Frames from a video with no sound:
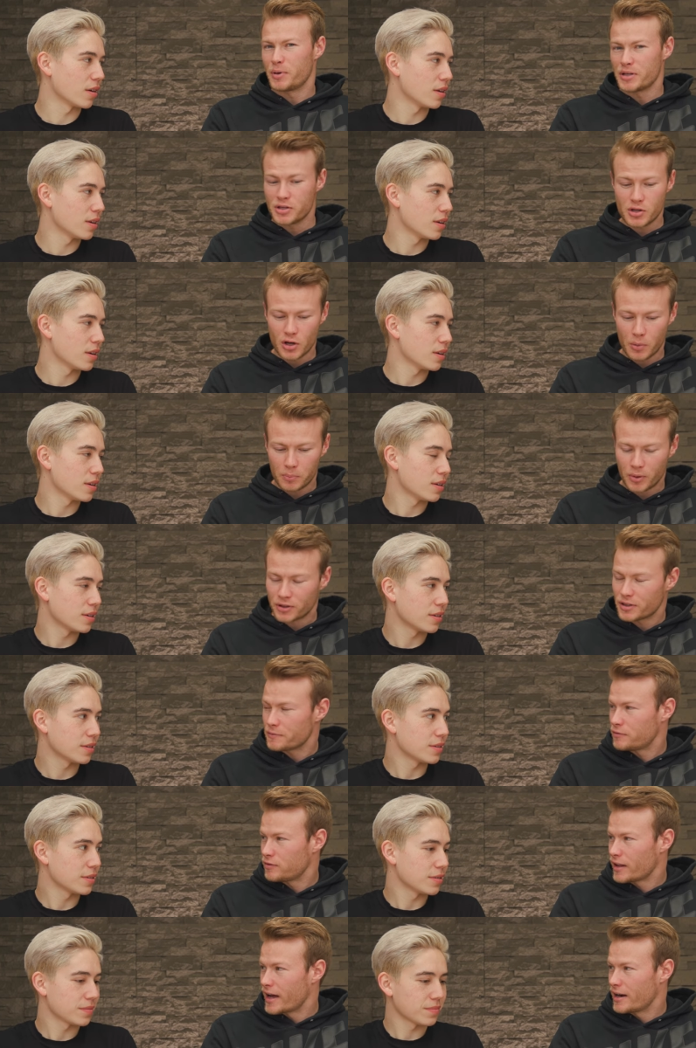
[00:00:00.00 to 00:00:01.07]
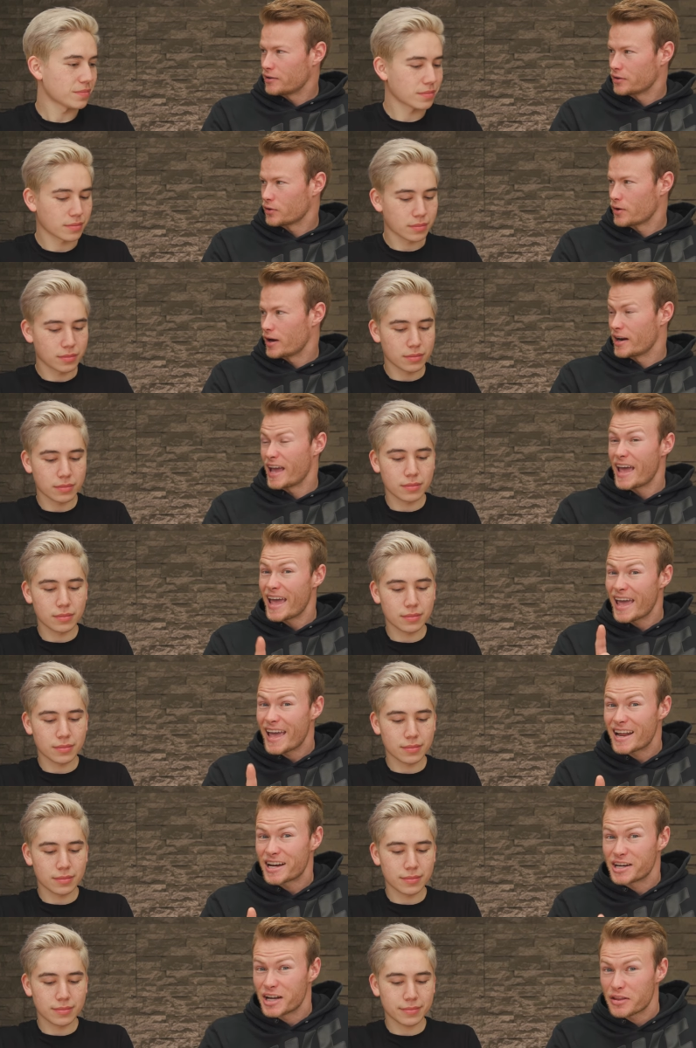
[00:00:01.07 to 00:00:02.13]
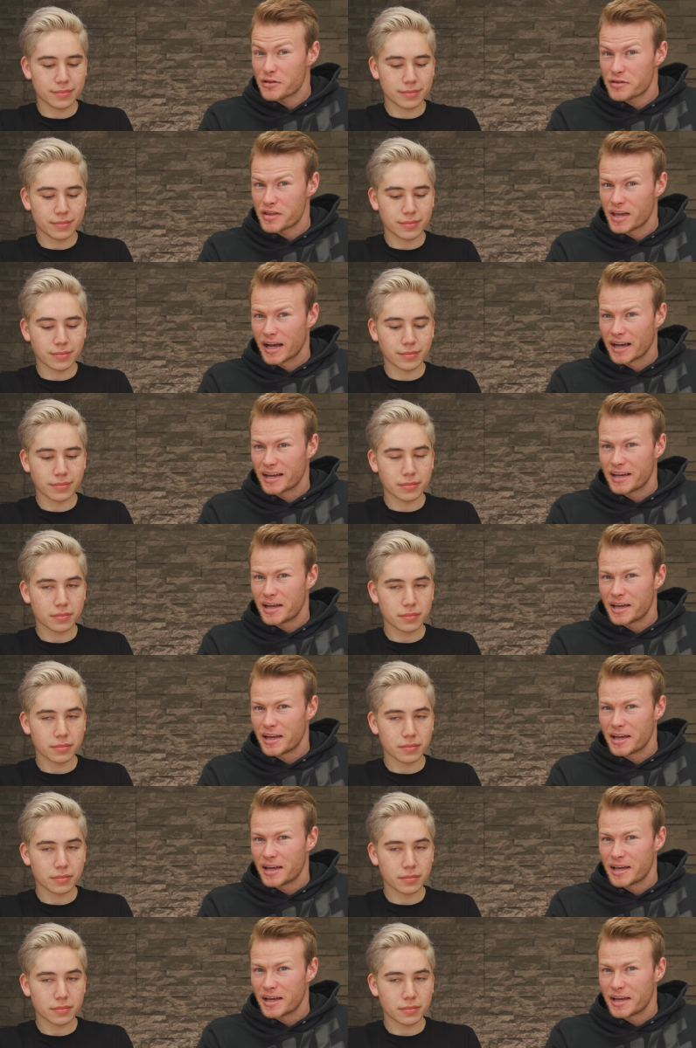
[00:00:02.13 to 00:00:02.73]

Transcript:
Speaker 1: But you don't put them flat on the ground. And another thing,